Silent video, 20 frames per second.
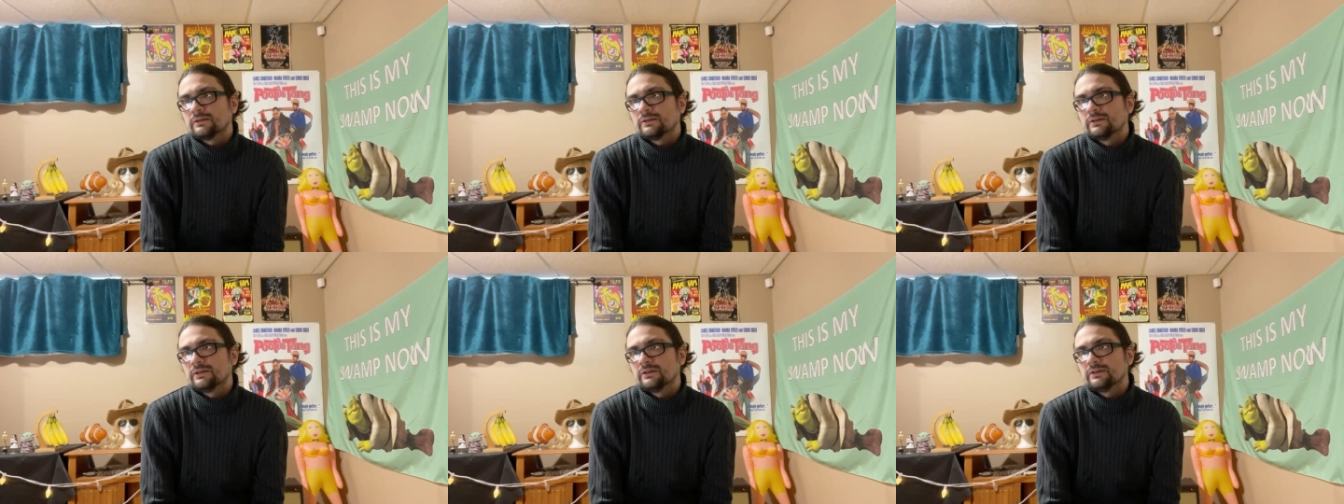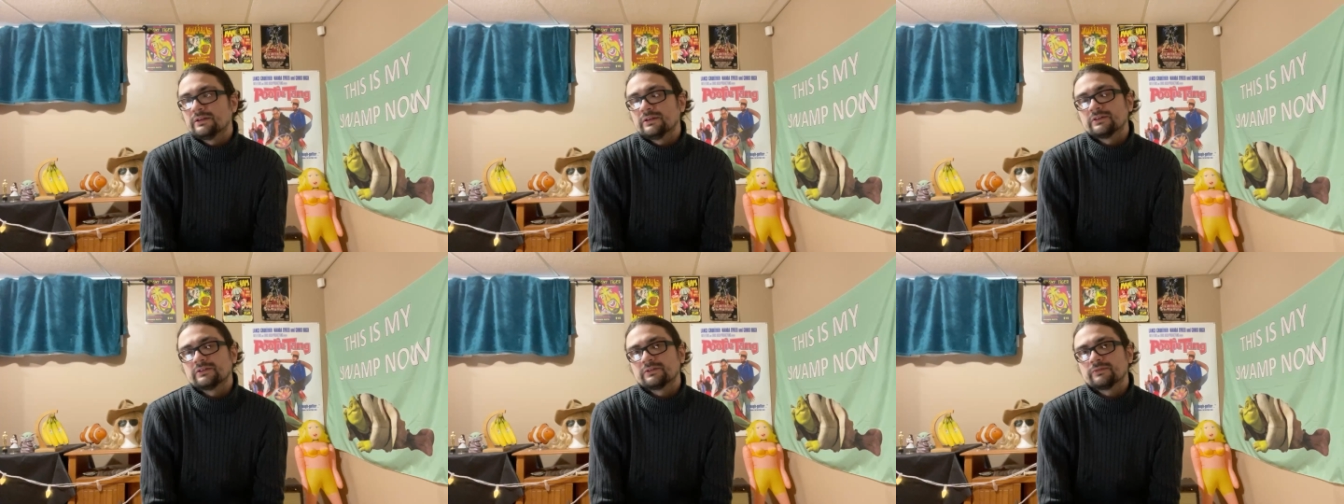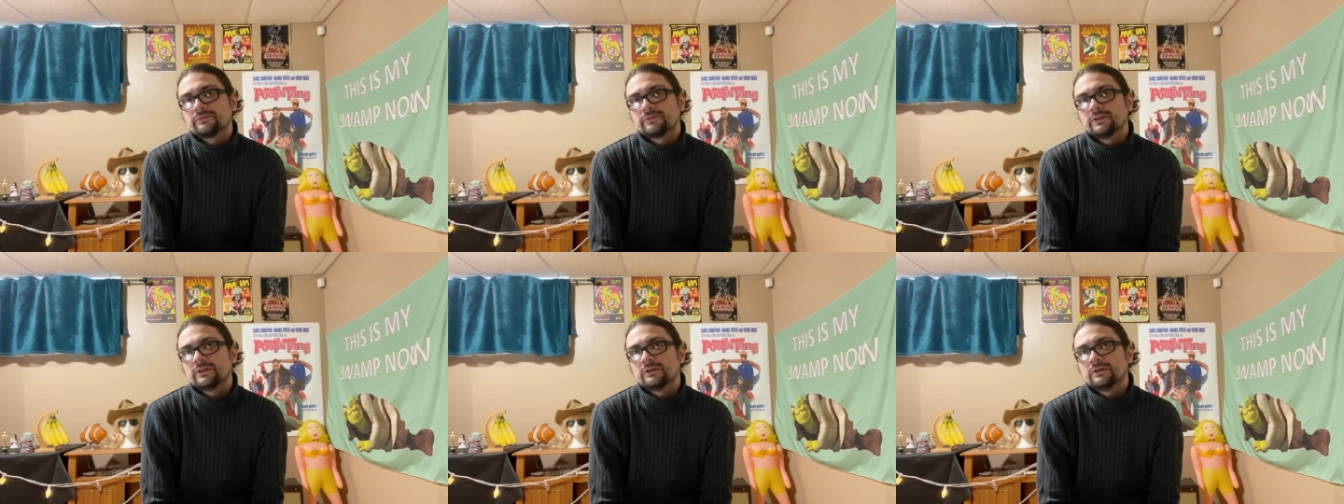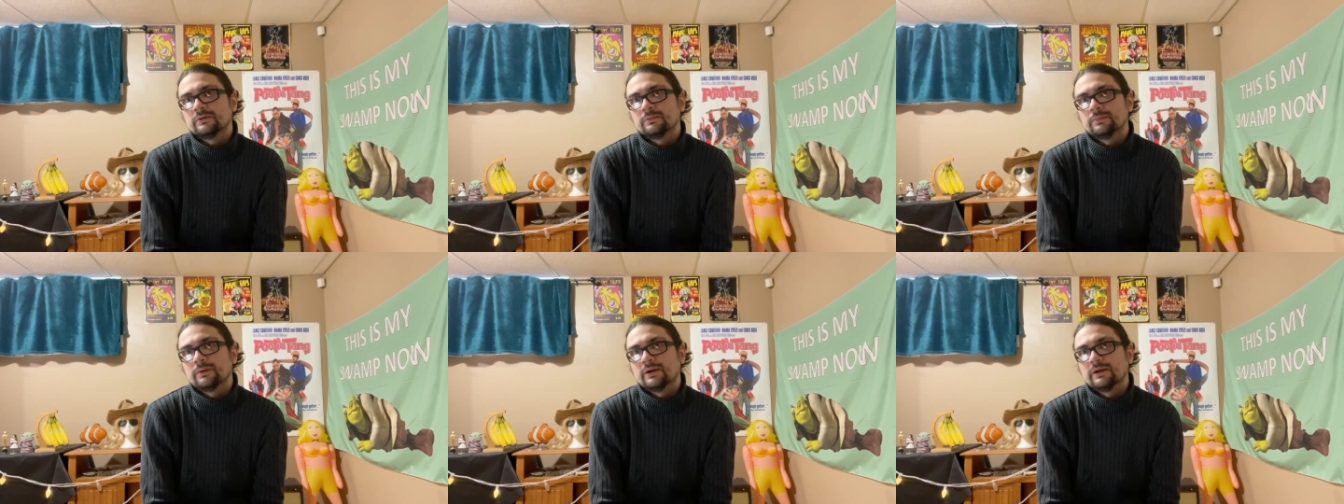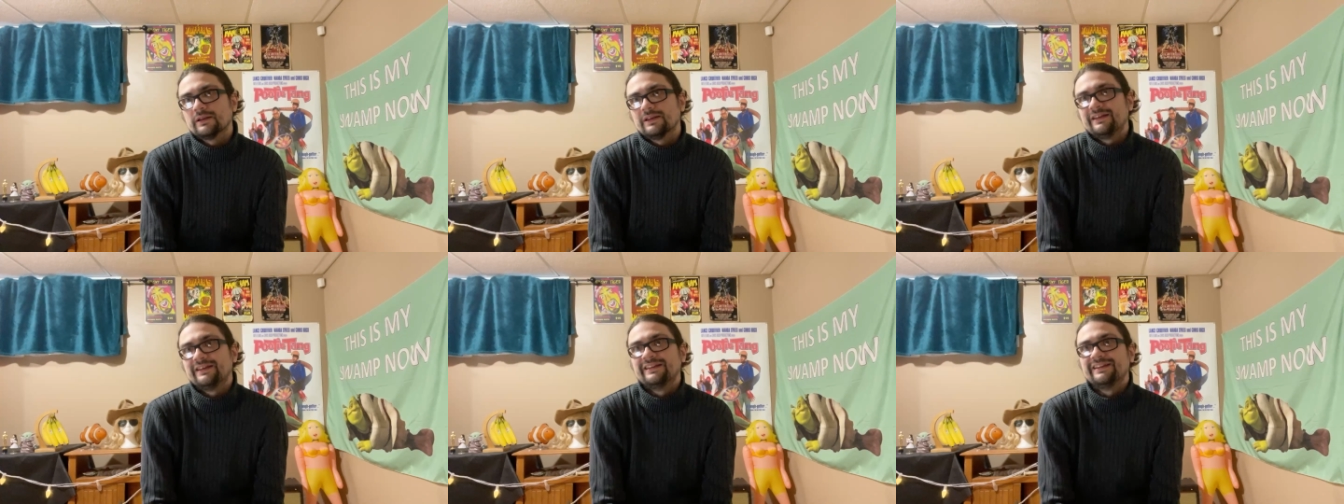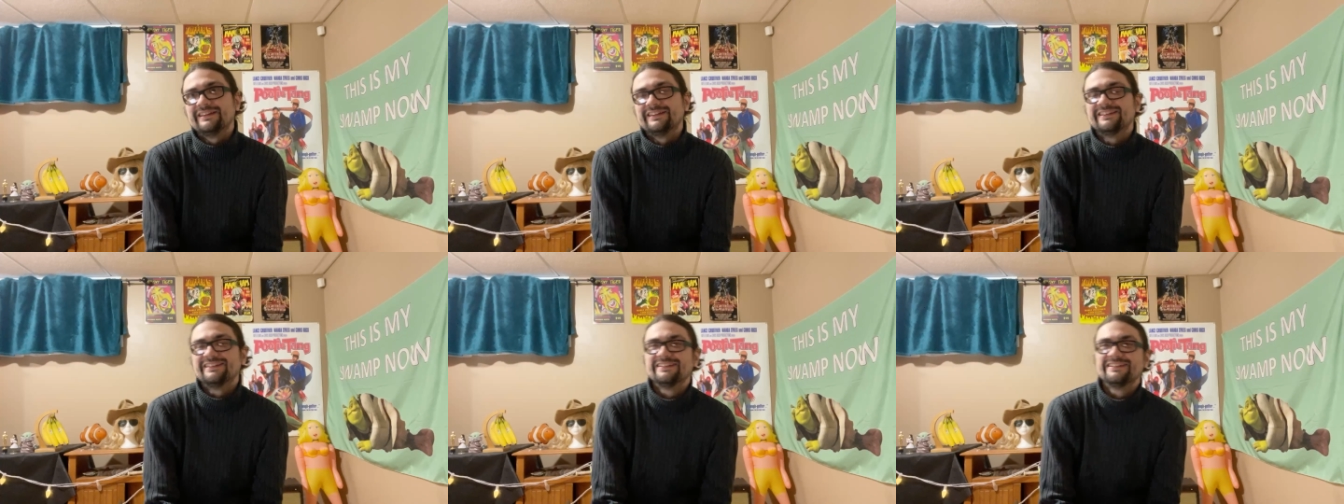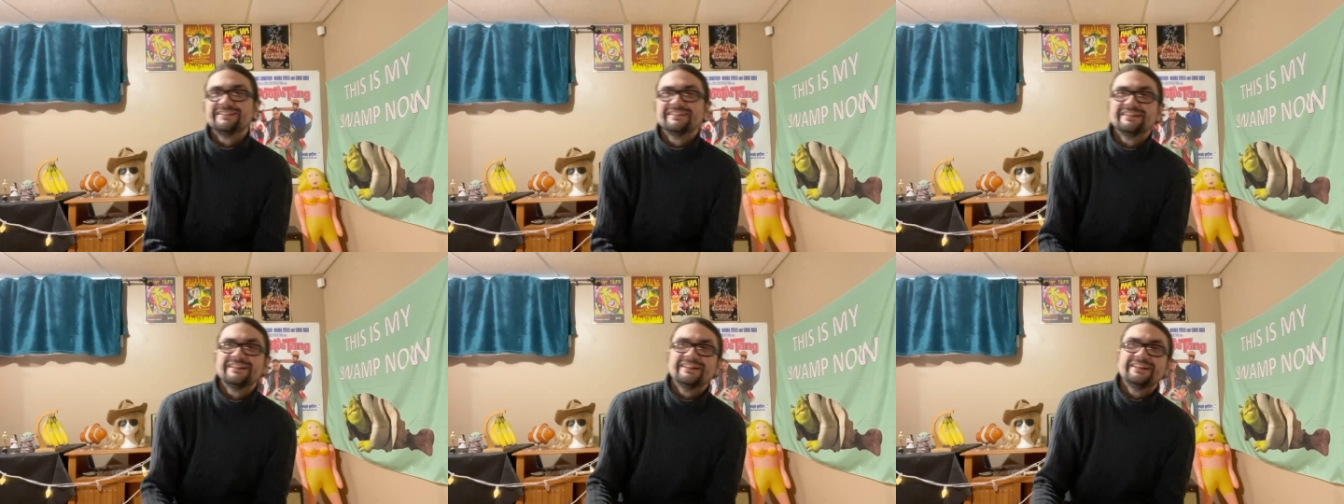There's a few, but
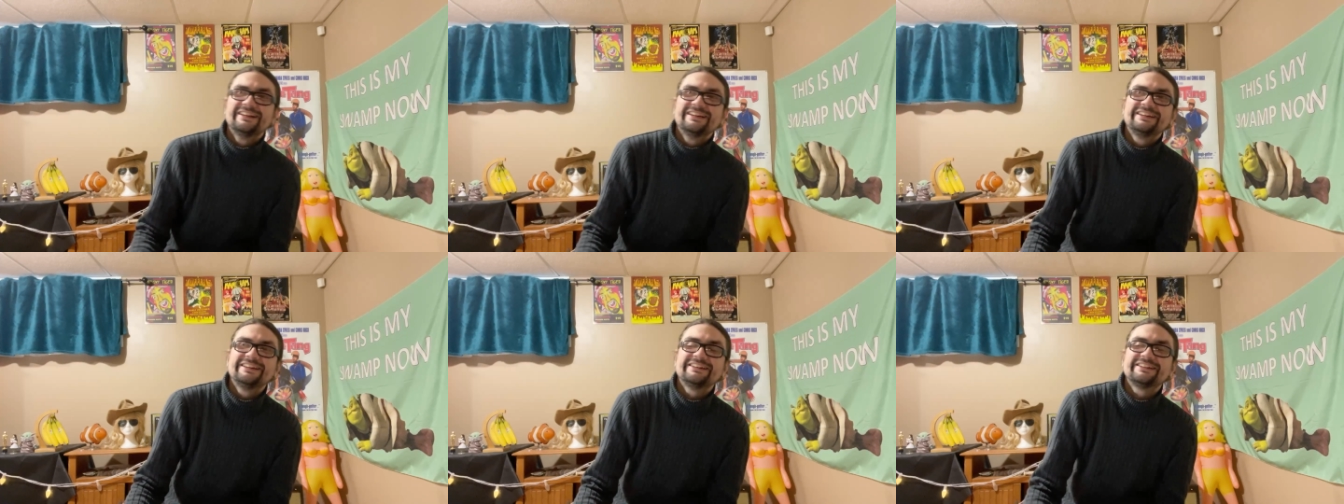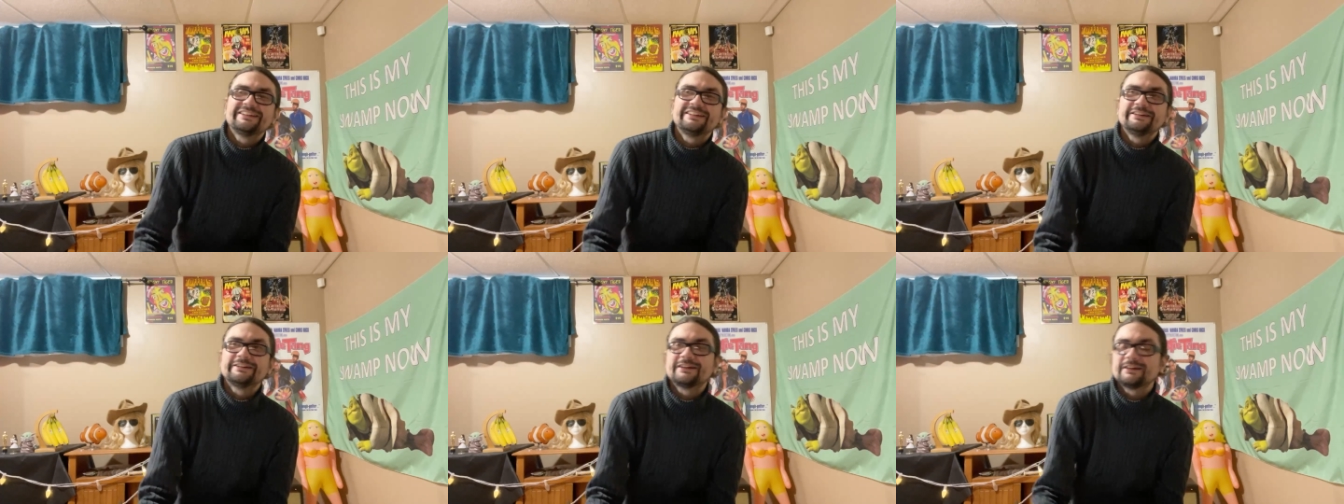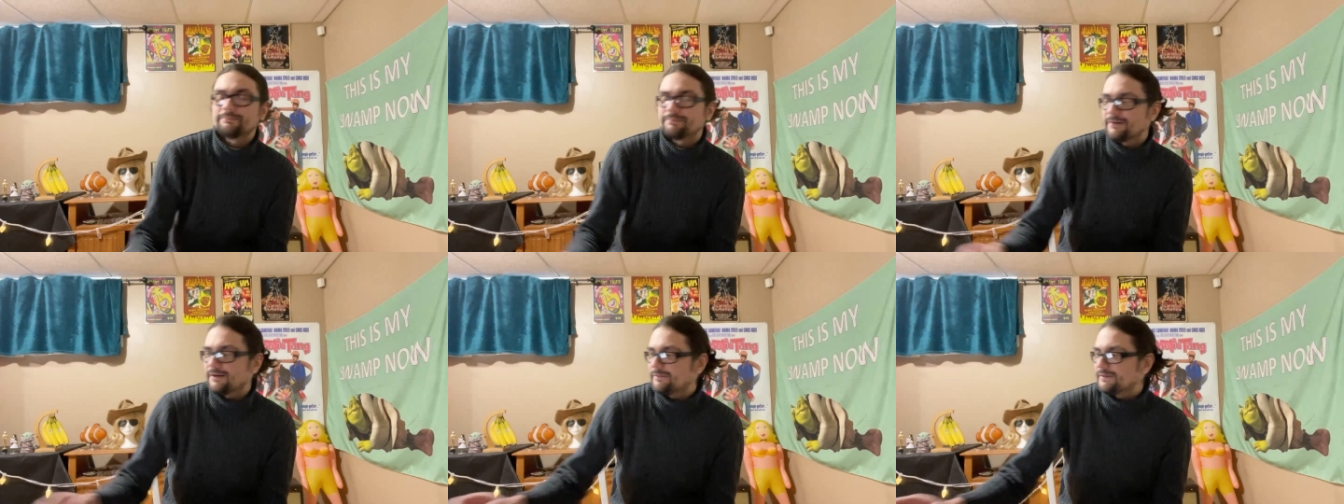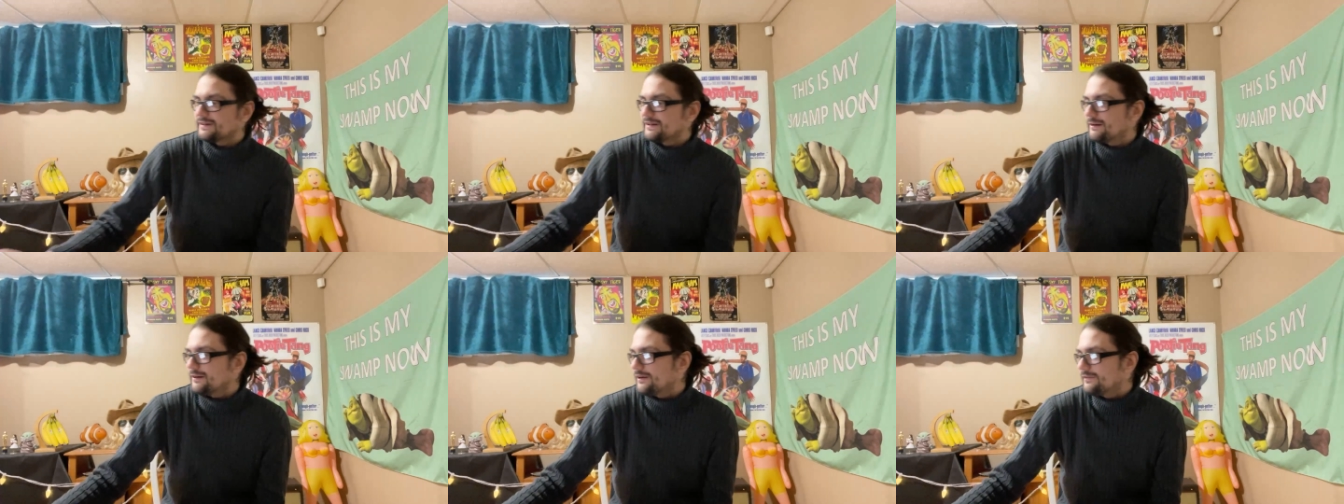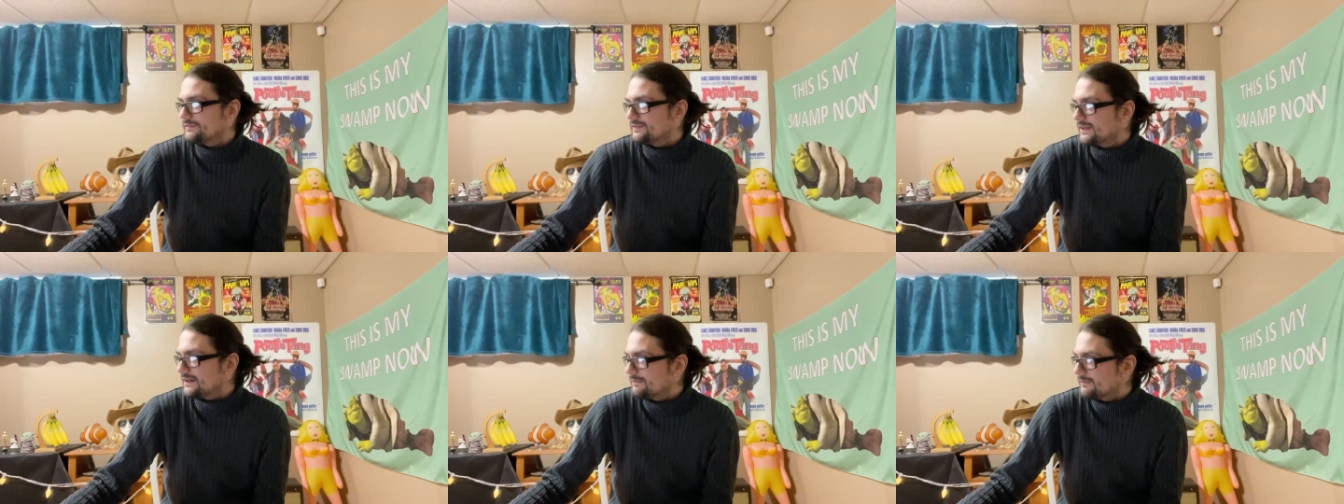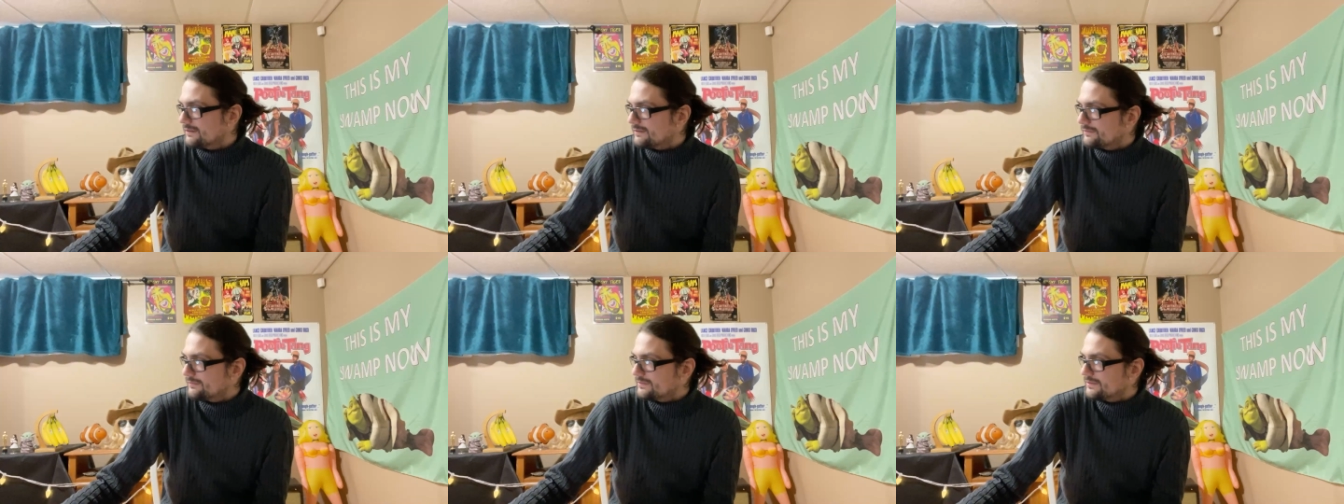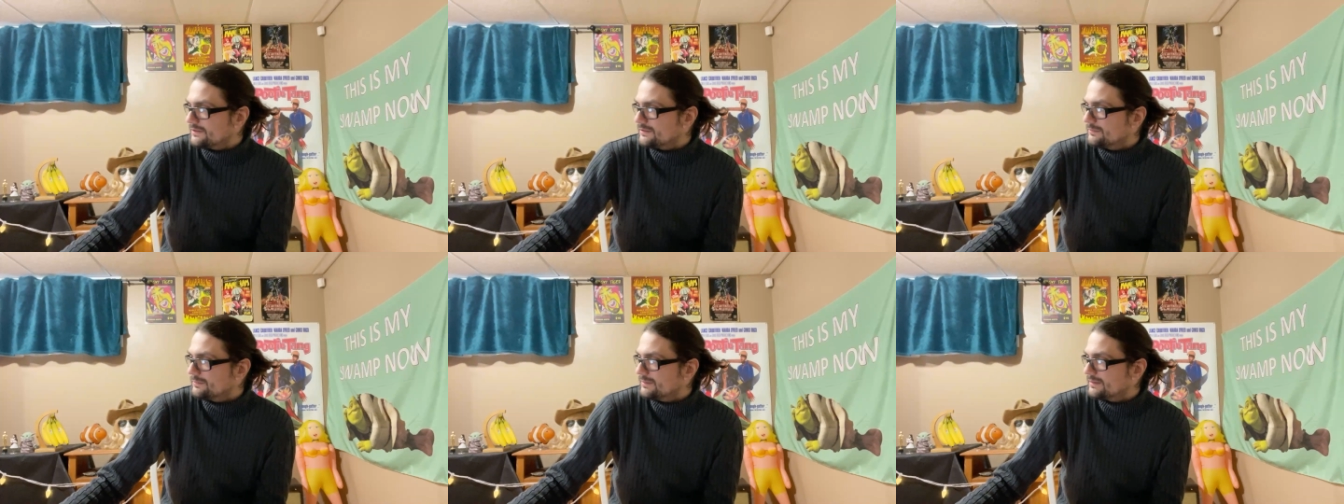you could probably go off naming a
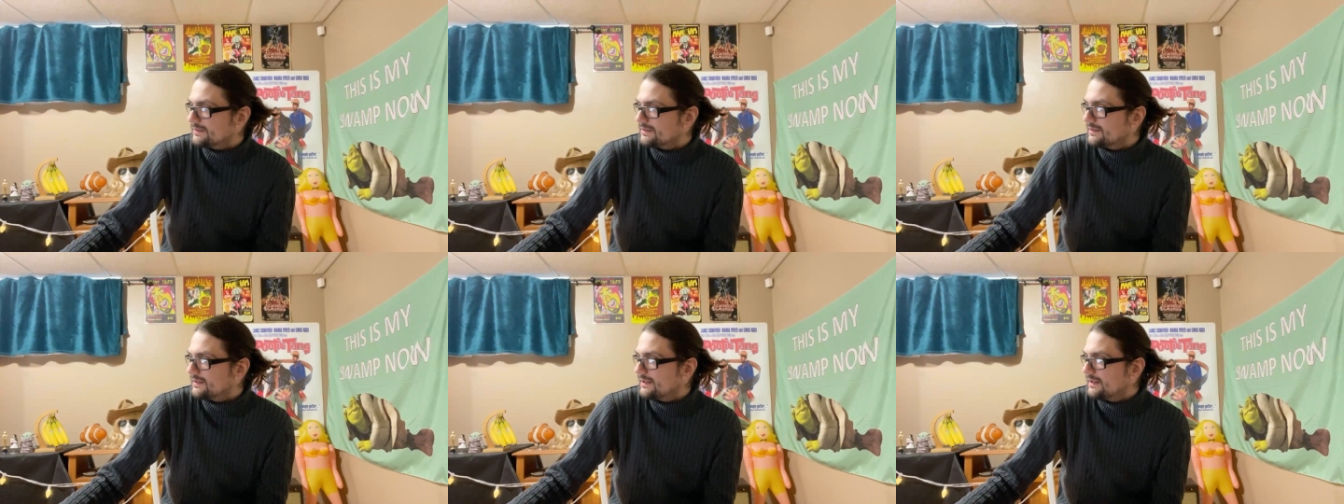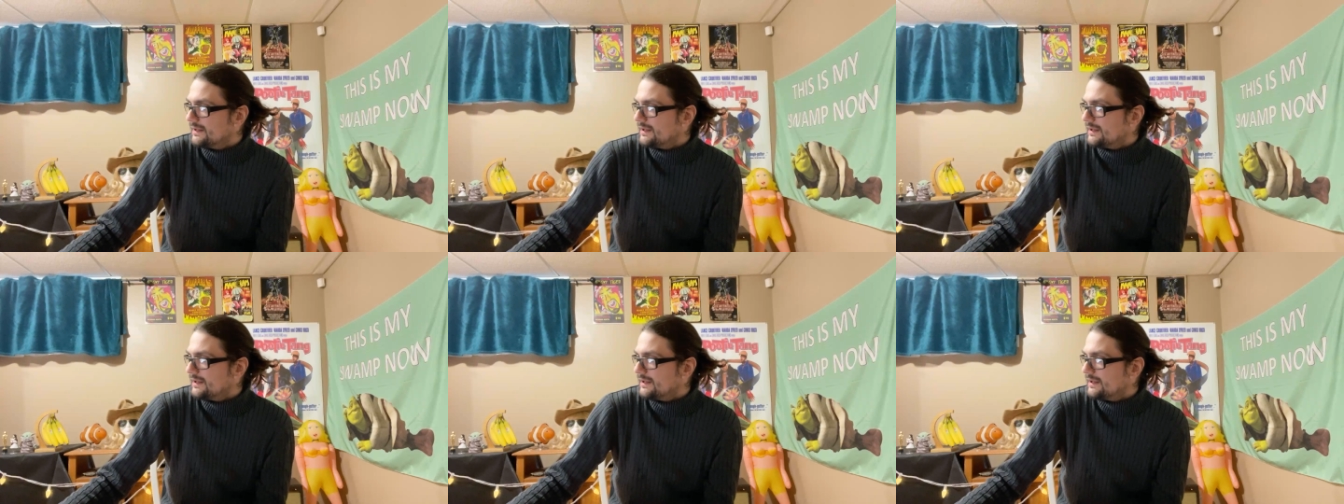few, but